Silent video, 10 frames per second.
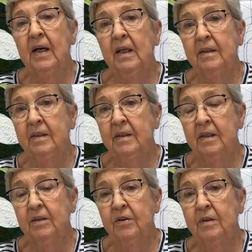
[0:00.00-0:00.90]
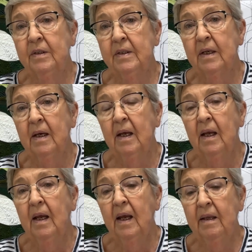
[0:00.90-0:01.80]
colour decisions
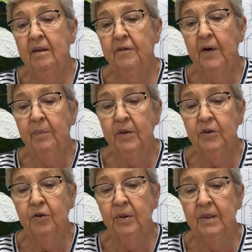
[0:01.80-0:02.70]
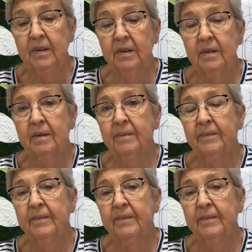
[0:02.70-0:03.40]
and the fabric choices.